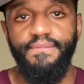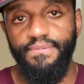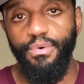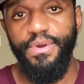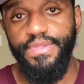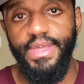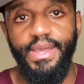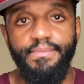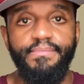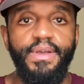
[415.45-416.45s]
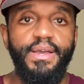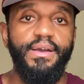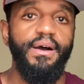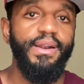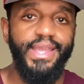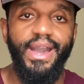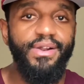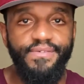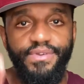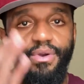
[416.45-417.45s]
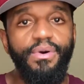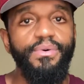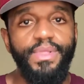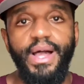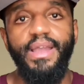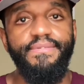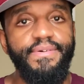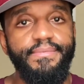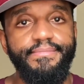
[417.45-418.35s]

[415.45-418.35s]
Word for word: for them on account of your own life.